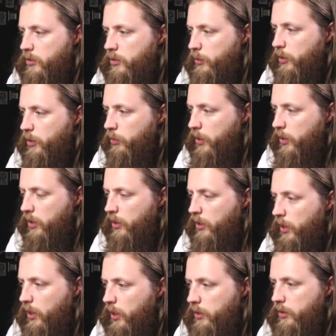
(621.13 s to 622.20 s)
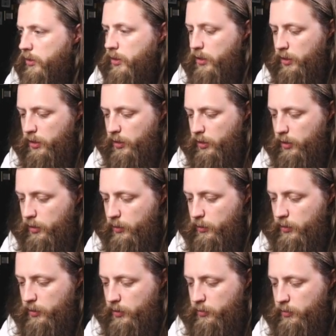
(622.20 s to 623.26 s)
So we committed that, and now
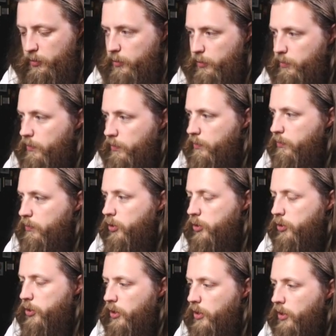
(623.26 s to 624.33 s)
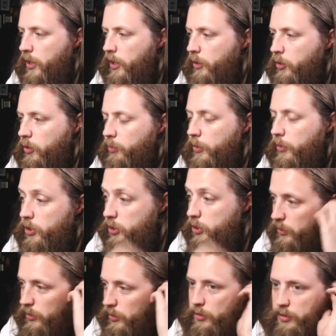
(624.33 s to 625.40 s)
if we push that up, it
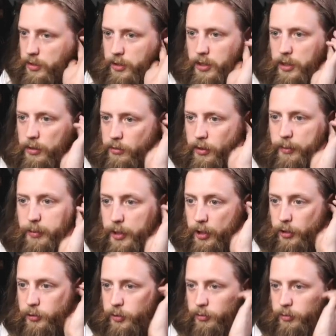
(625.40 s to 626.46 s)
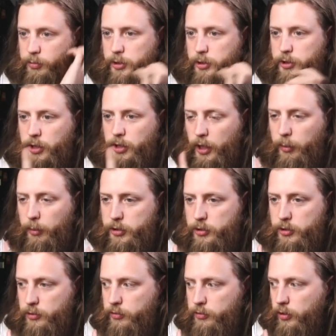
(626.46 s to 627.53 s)
should, in theory, because we pushed to the
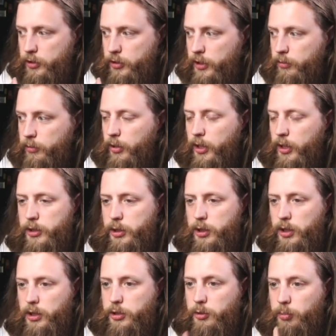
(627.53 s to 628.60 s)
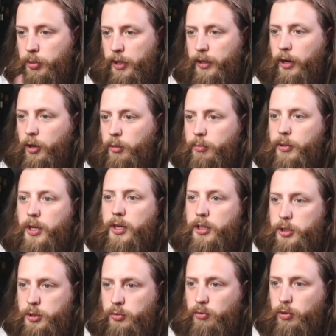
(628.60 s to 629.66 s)
episode 14 branch, it should pick that up
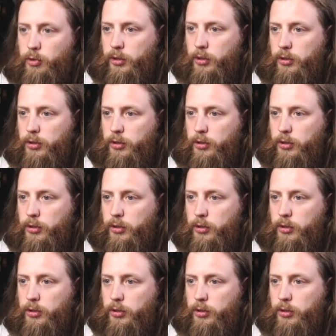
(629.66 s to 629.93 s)
and it should